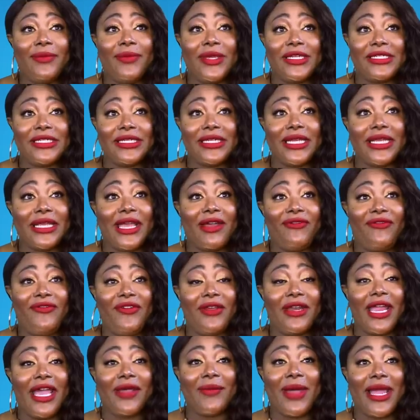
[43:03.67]
I
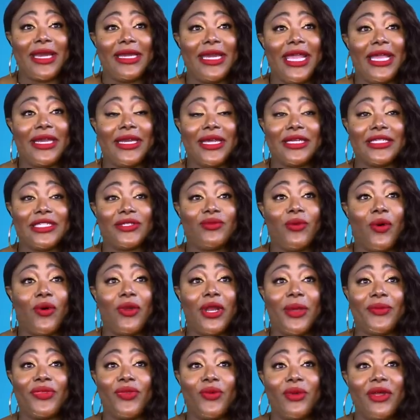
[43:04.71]
feel like my neck done
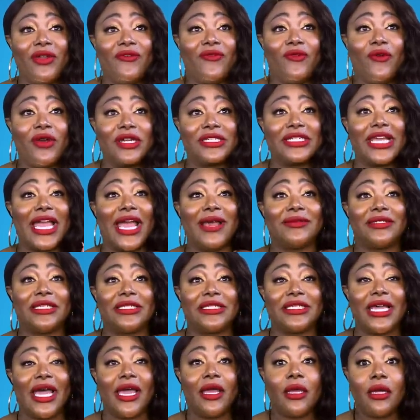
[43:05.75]
swole up 3 or 4 times
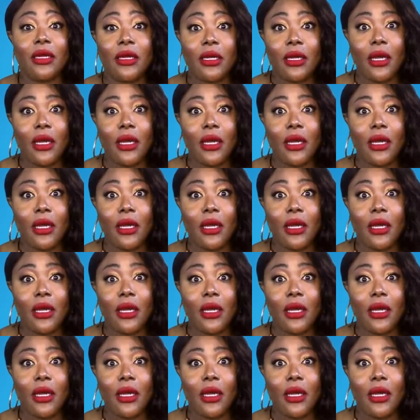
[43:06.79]
this time.